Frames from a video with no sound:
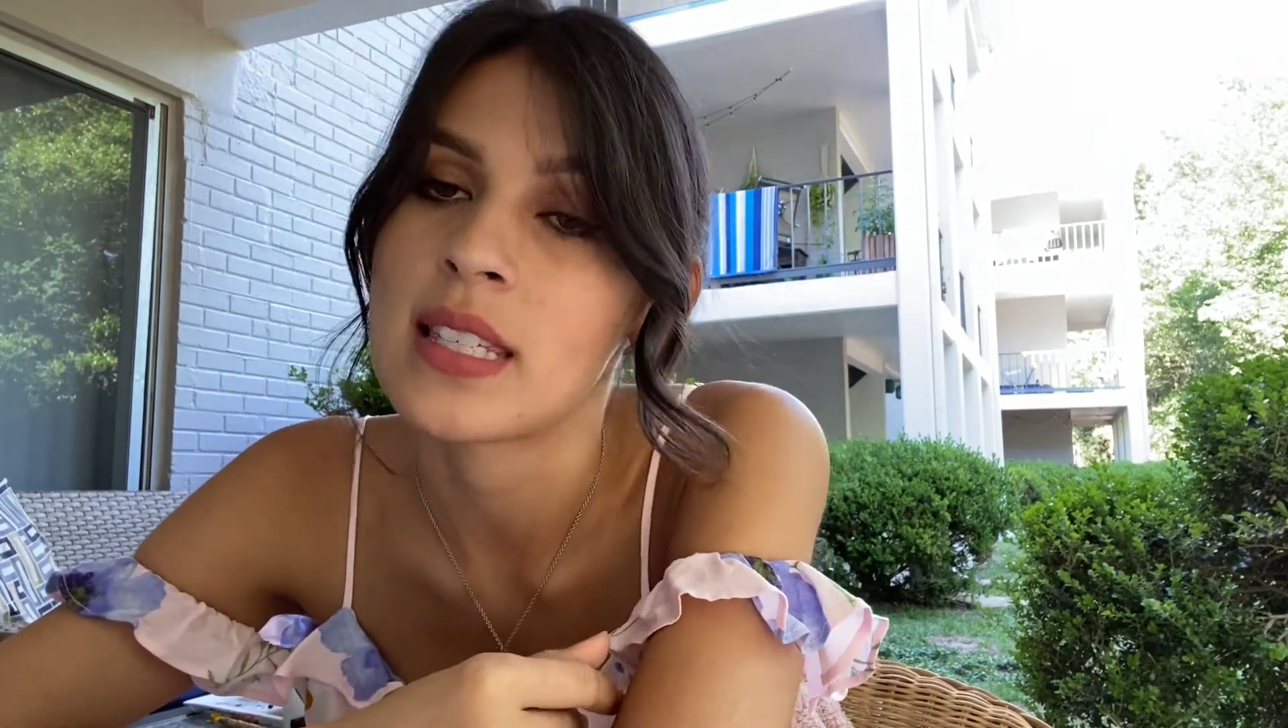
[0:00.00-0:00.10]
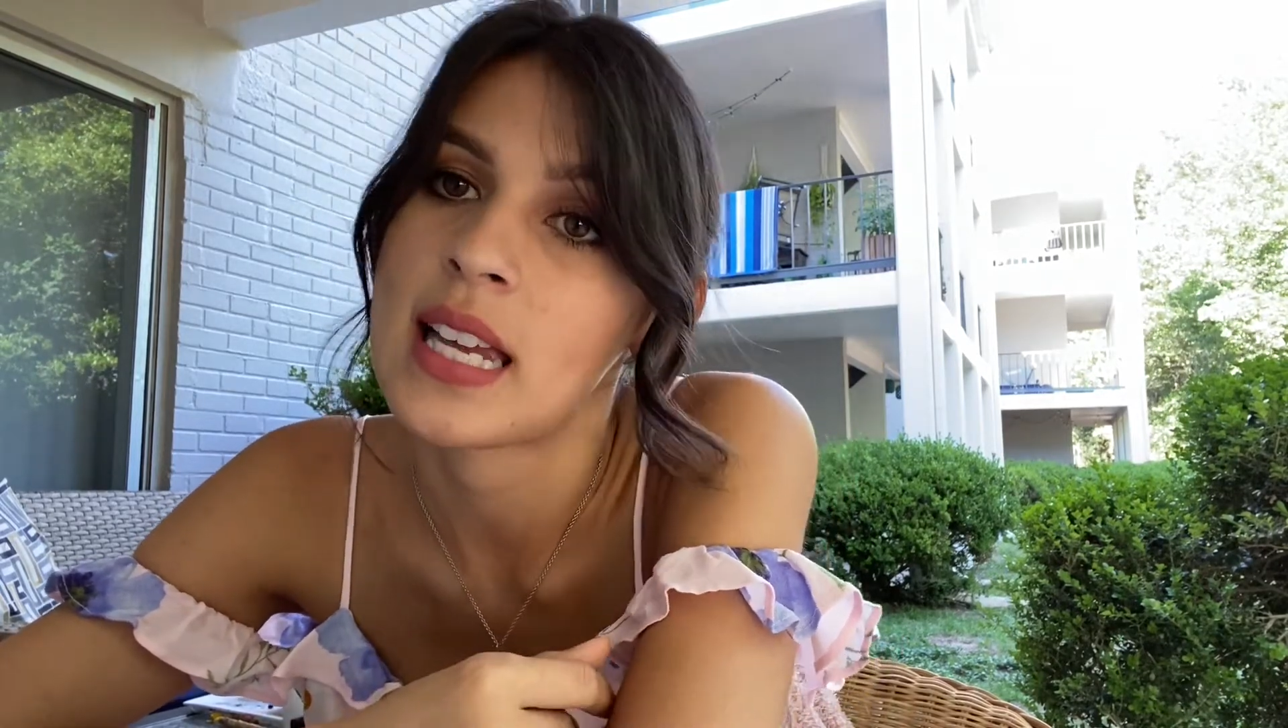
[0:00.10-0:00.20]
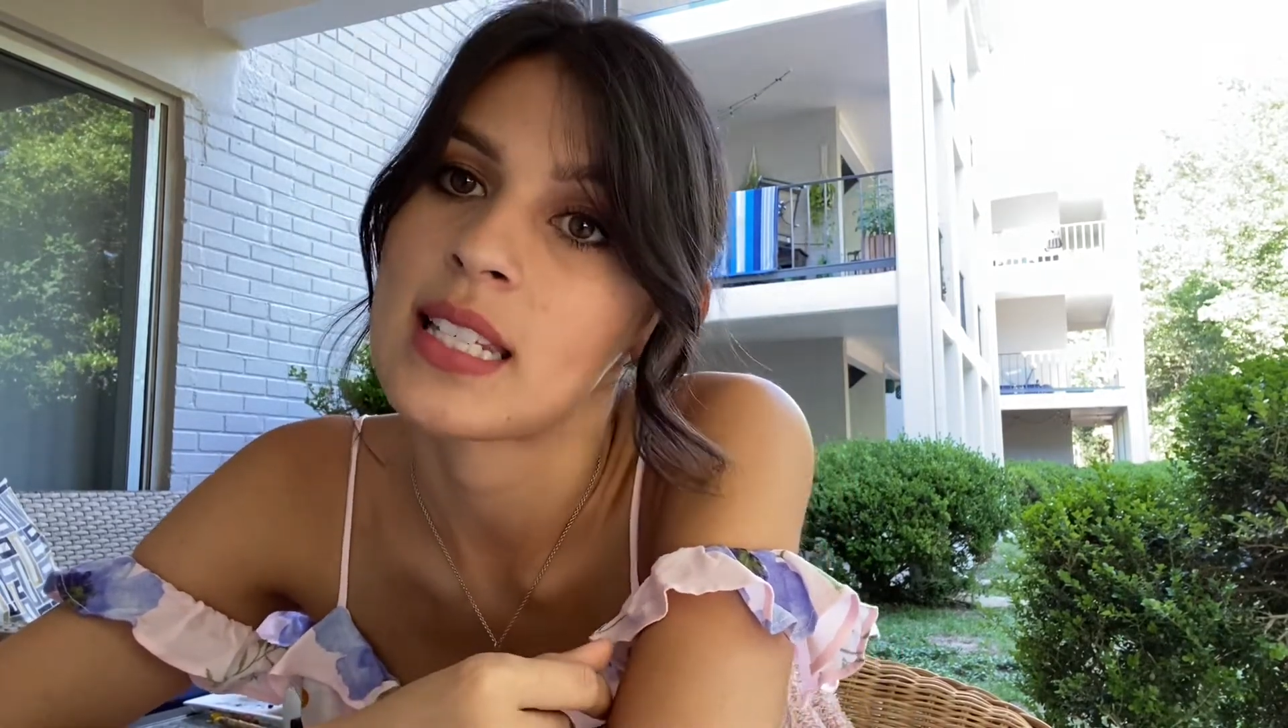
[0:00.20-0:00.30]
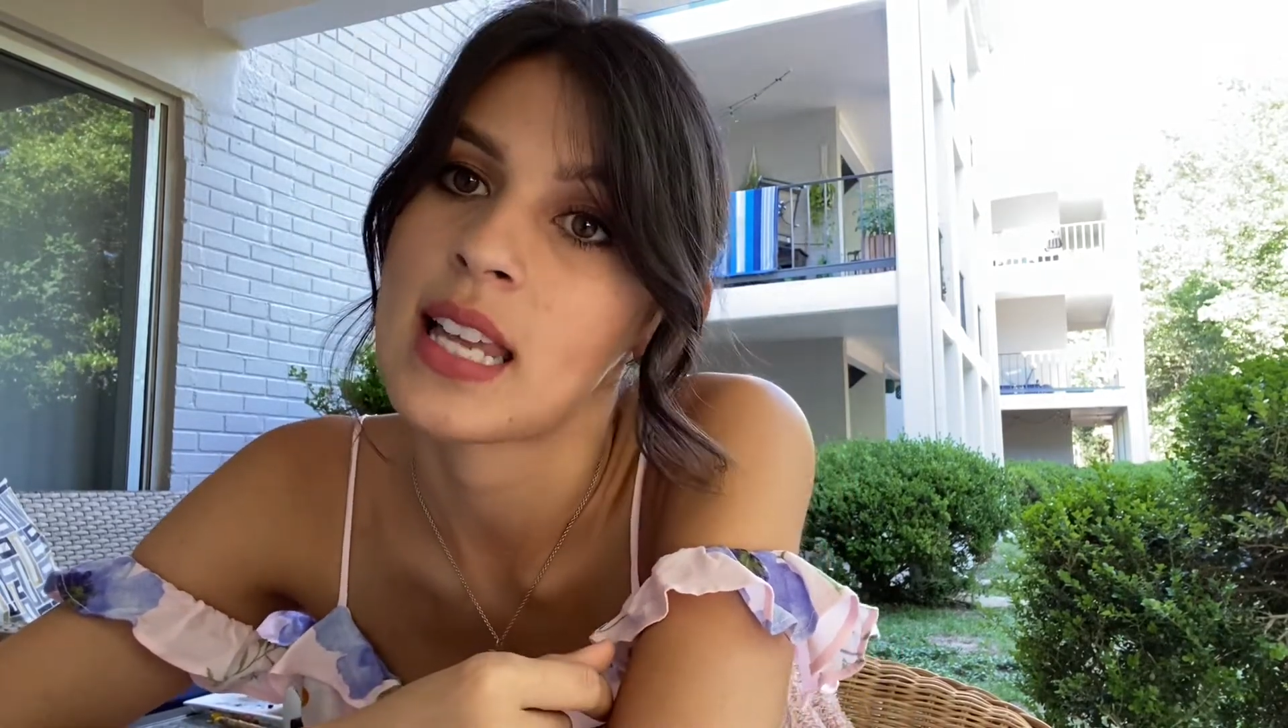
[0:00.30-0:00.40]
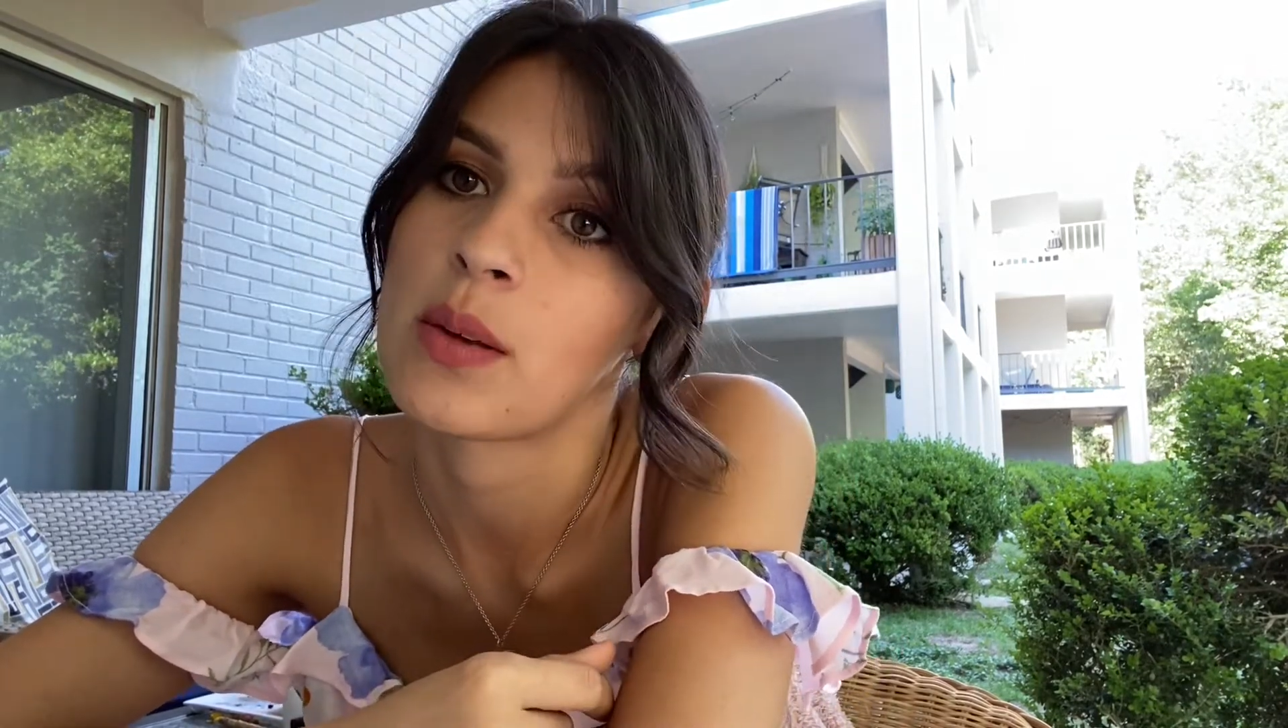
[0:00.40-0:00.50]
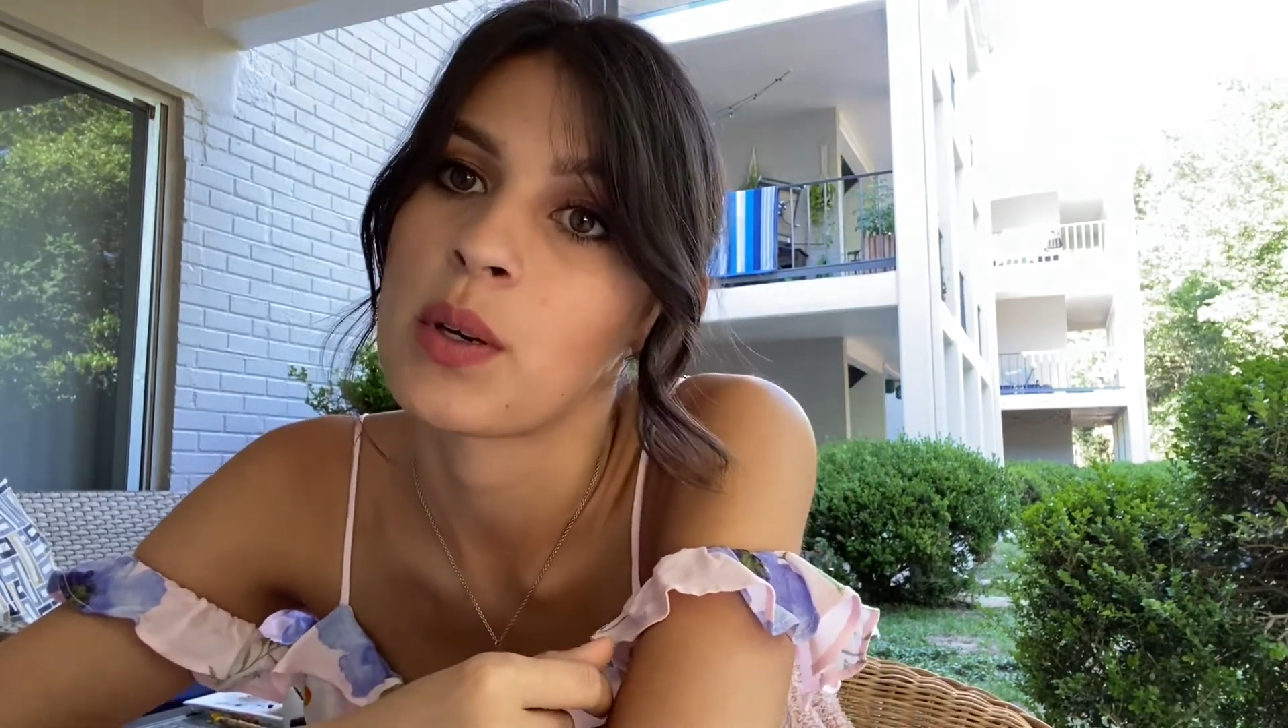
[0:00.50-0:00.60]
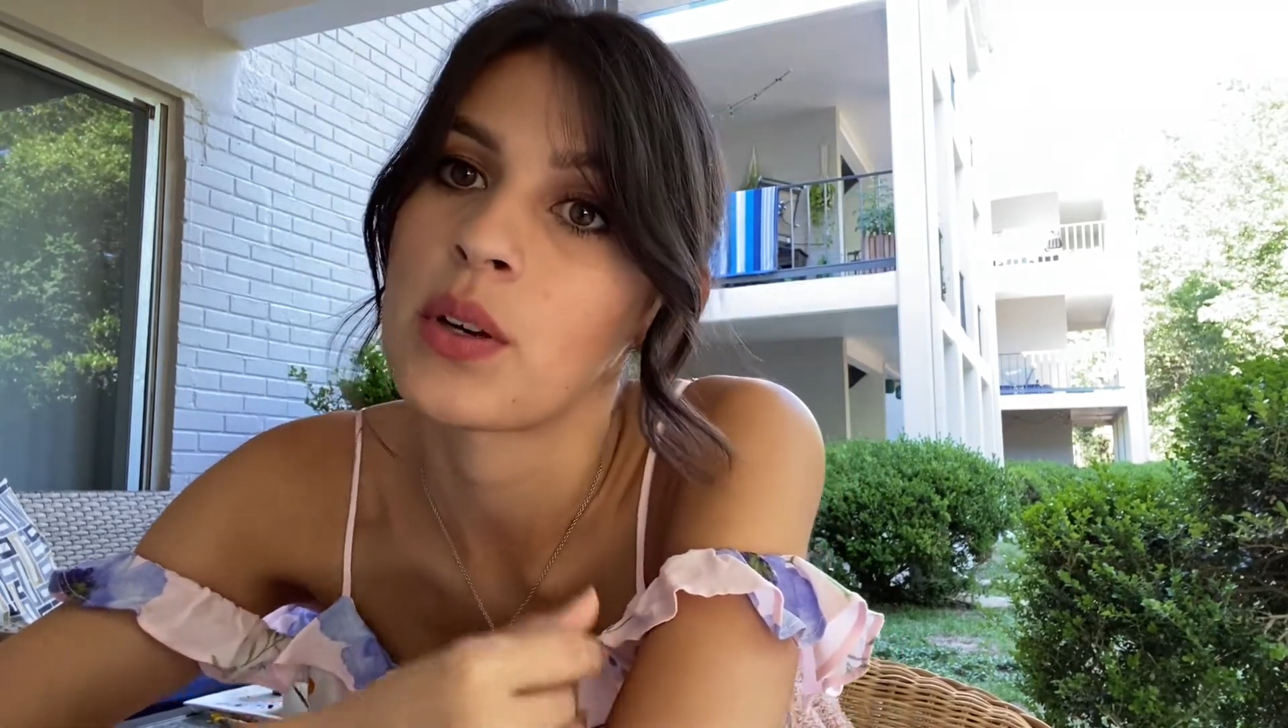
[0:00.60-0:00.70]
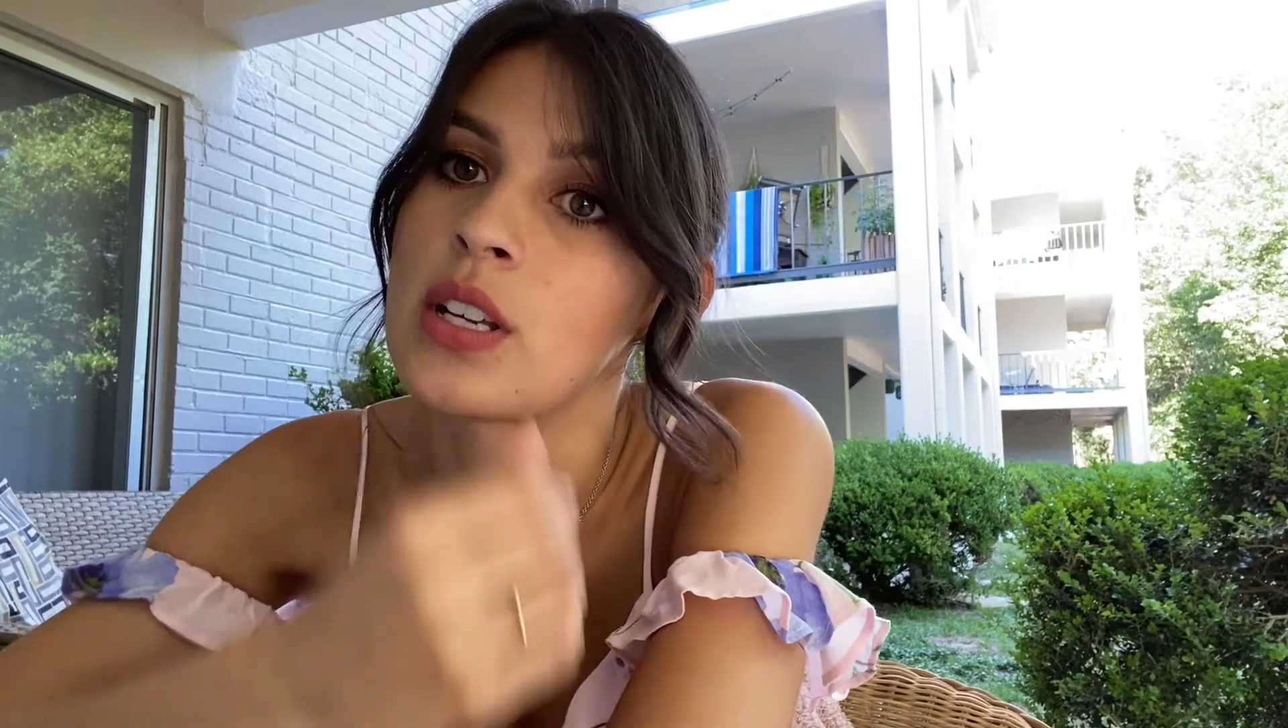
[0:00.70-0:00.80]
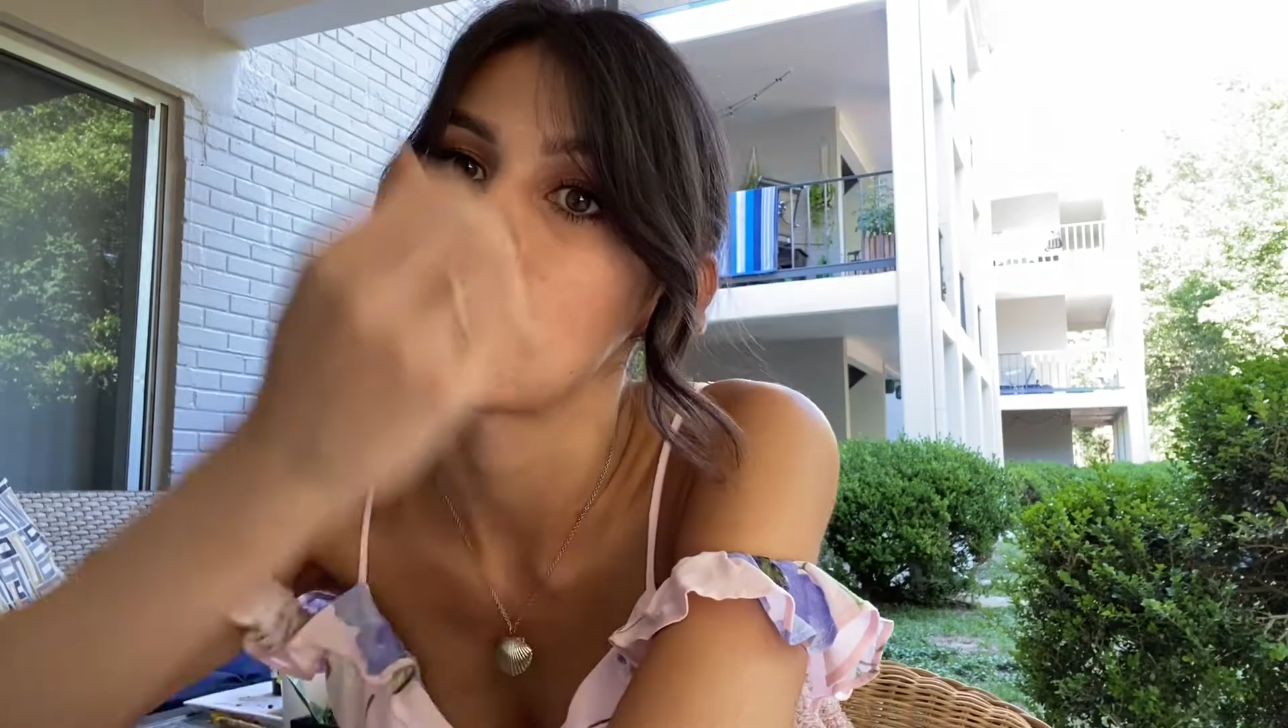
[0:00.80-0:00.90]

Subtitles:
I said we were in